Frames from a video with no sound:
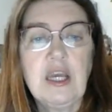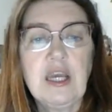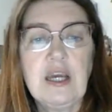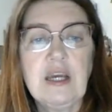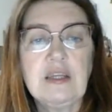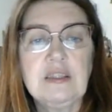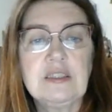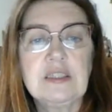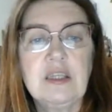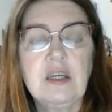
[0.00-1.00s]

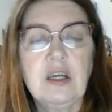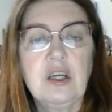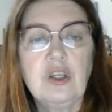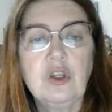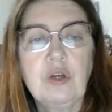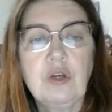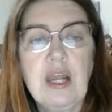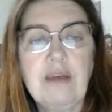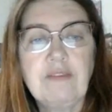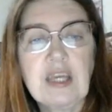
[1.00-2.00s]
And you can
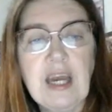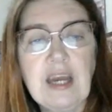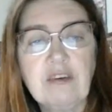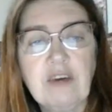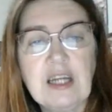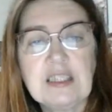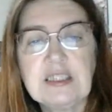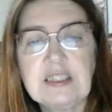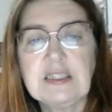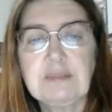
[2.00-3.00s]
have the cat
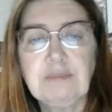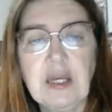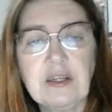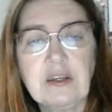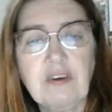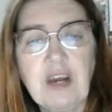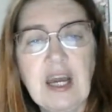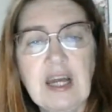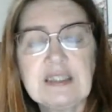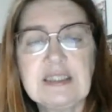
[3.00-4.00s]
grasses, bent
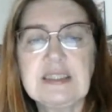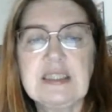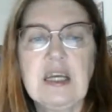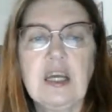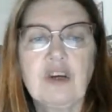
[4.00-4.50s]
grass,